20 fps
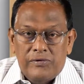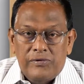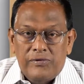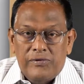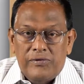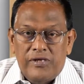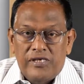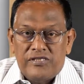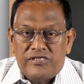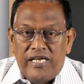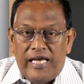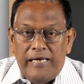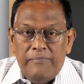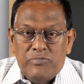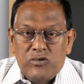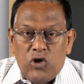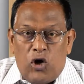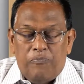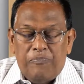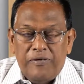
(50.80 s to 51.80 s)
the
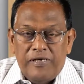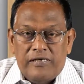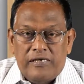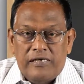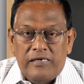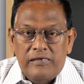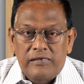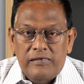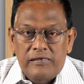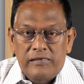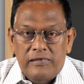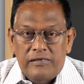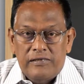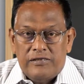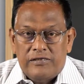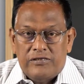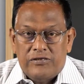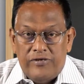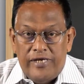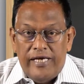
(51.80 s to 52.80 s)
same topic
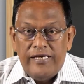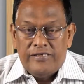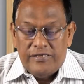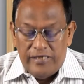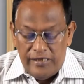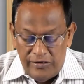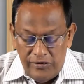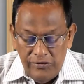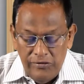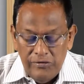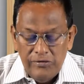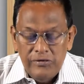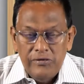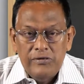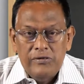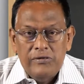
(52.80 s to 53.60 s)
today too,